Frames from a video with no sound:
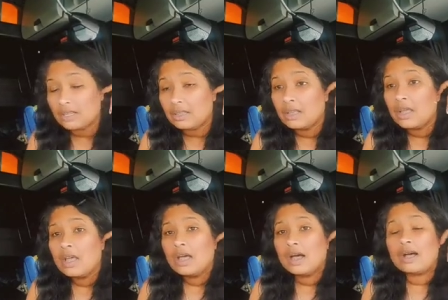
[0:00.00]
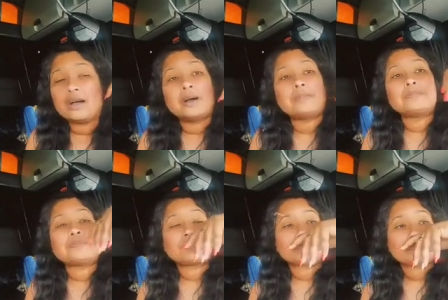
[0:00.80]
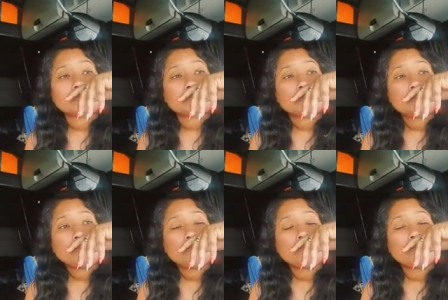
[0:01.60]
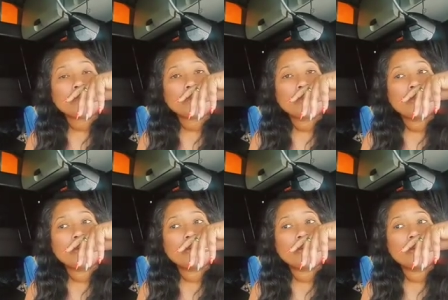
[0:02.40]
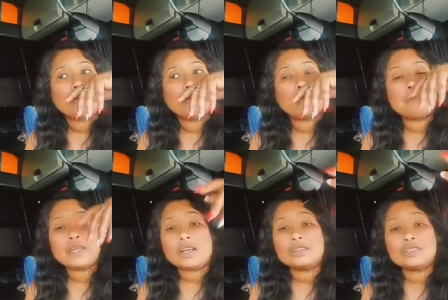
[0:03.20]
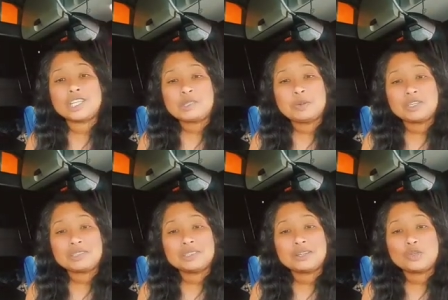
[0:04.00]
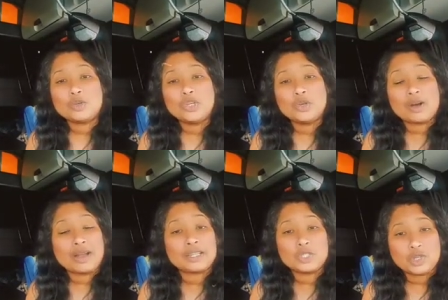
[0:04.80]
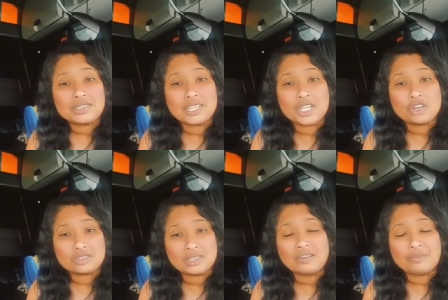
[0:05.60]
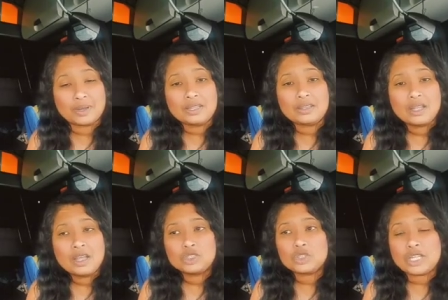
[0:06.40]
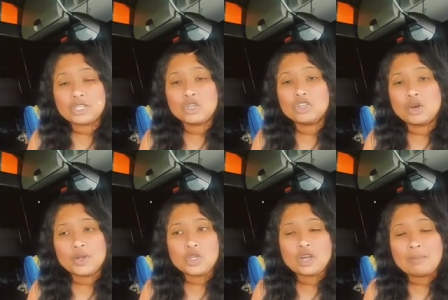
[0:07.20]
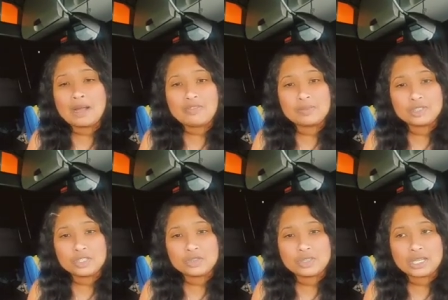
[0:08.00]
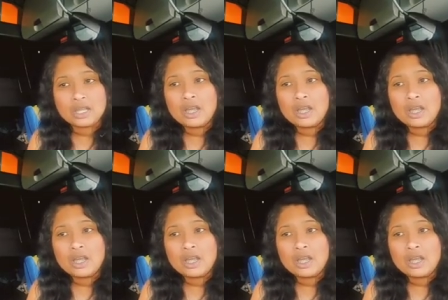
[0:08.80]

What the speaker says: Because this person is who you are entrusting your stuff with, so that you know when you come back from surgery, my phone, which is locked, my iPad,